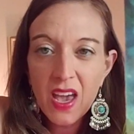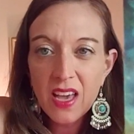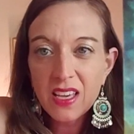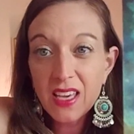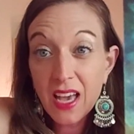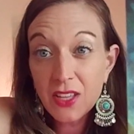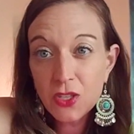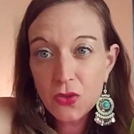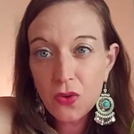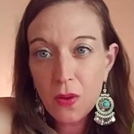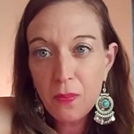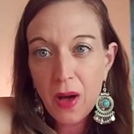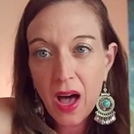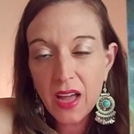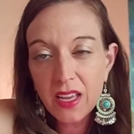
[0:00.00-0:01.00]
get to a
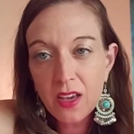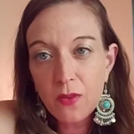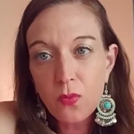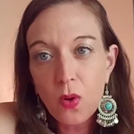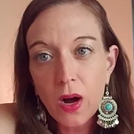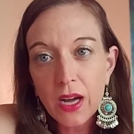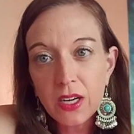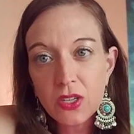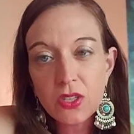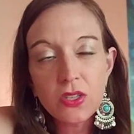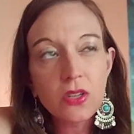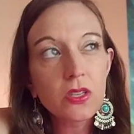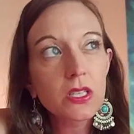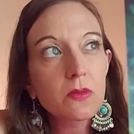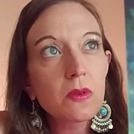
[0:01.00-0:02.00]
body of water to do
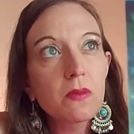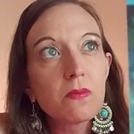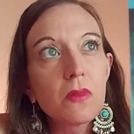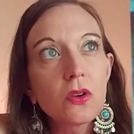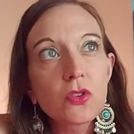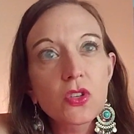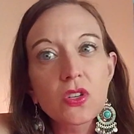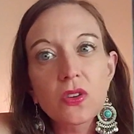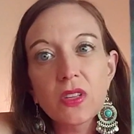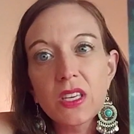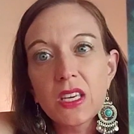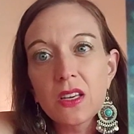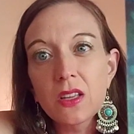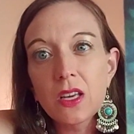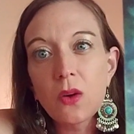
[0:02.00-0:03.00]
some emotional
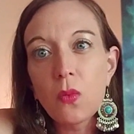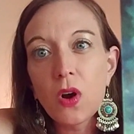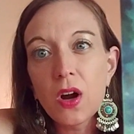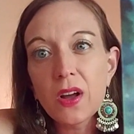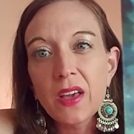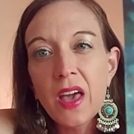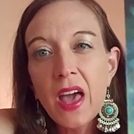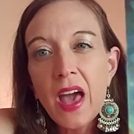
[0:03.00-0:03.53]
healing work.